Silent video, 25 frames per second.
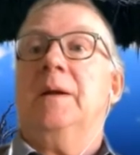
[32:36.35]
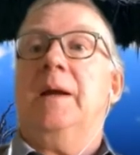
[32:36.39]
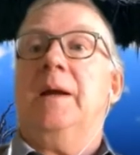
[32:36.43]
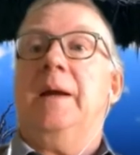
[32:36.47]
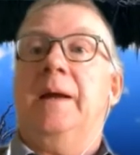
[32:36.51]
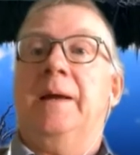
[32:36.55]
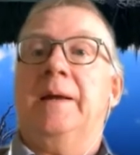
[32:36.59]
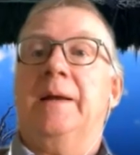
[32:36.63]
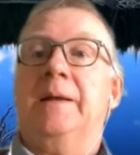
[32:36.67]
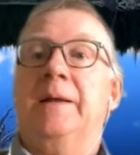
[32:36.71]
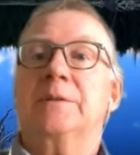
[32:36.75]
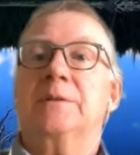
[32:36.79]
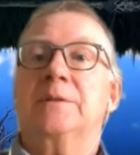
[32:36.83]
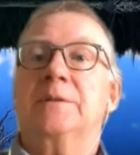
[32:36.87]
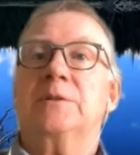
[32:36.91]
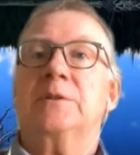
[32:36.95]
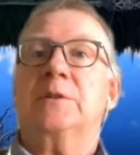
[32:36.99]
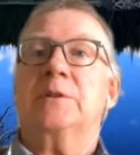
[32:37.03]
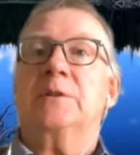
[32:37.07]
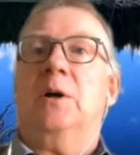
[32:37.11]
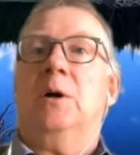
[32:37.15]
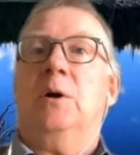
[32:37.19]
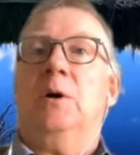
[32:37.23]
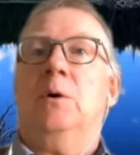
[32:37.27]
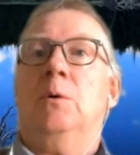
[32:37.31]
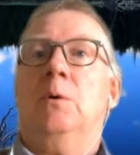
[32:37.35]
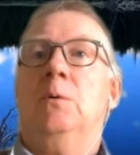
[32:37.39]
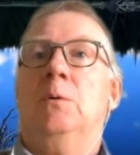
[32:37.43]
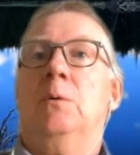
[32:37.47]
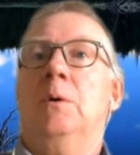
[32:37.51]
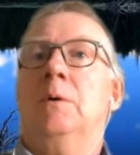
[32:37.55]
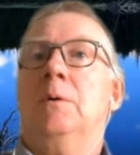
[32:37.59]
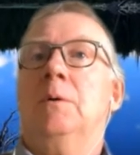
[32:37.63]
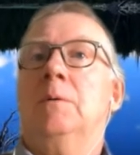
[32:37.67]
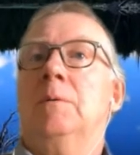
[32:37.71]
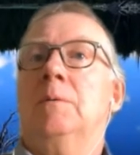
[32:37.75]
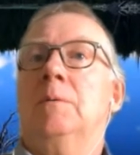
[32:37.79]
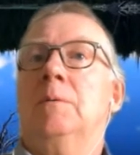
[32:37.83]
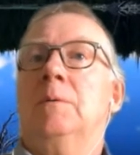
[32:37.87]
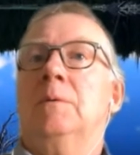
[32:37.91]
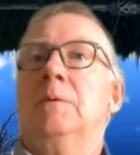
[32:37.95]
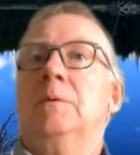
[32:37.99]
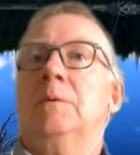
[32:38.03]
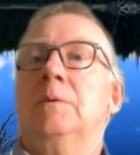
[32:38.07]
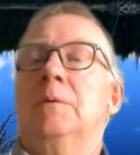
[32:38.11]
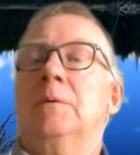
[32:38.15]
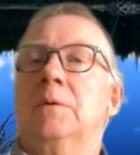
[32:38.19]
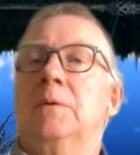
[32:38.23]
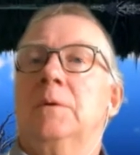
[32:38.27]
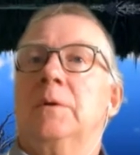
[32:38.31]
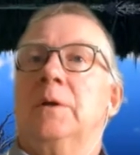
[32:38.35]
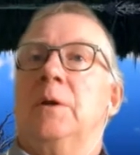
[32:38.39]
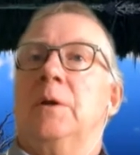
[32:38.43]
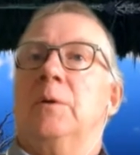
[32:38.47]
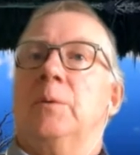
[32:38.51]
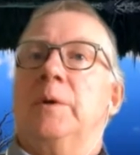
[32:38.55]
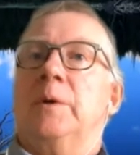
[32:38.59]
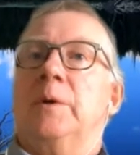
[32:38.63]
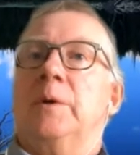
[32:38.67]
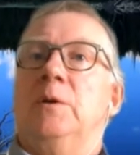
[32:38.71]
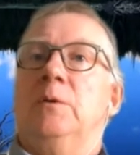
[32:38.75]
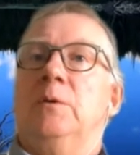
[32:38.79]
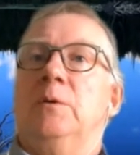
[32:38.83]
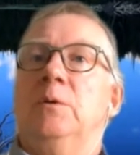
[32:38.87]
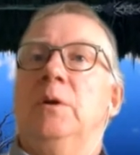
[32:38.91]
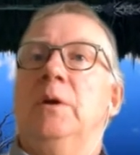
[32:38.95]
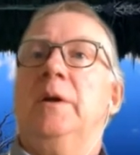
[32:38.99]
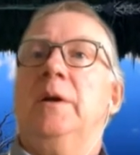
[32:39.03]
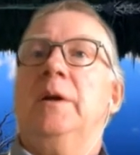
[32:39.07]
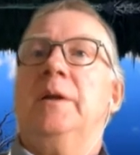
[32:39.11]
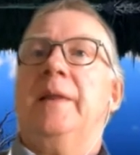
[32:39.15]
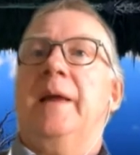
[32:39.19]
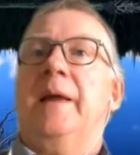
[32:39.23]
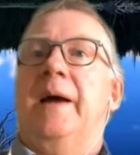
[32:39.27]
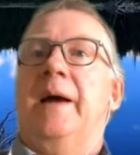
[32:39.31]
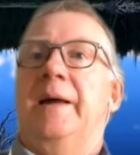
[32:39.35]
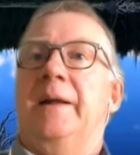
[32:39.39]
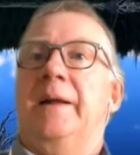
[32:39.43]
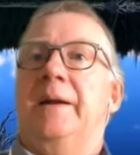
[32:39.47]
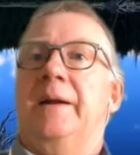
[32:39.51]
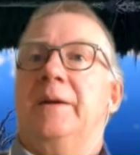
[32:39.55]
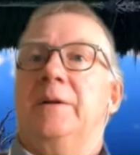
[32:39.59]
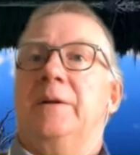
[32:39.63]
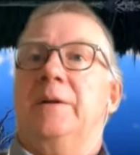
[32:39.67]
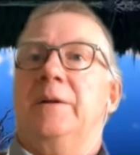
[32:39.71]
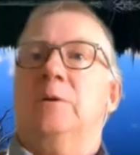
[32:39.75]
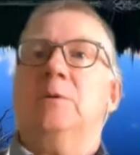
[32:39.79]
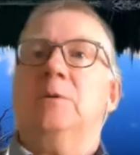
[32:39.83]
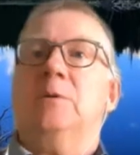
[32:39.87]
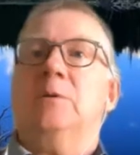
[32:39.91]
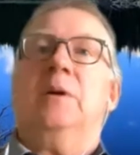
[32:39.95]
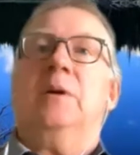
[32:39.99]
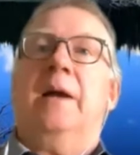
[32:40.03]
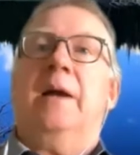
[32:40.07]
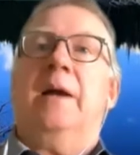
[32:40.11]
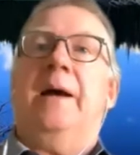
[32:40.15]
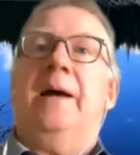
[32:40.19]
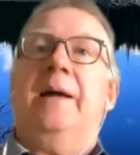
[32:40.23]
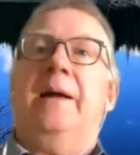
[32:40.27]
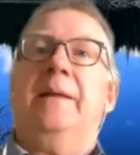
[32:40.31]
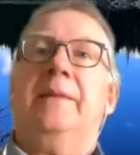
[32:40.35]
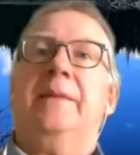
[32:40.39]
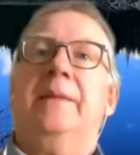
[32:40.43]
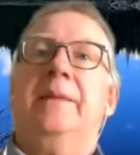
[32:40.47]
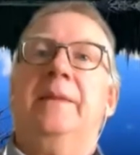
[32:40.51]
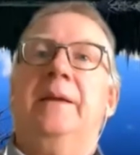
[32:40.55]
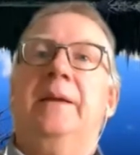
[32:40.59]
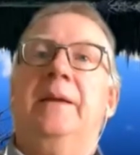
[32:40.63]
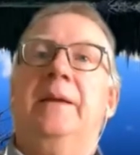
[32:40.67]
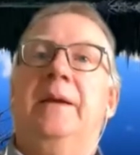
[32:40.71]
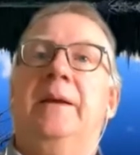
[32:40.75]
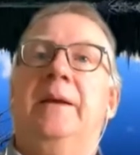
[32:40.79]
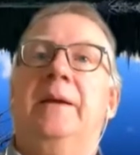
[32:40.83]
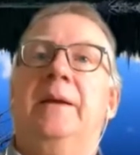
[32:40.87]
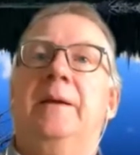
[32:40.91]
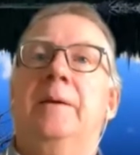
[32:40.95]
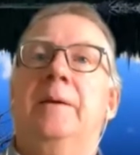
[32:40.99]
And so when you look at that, and you look at the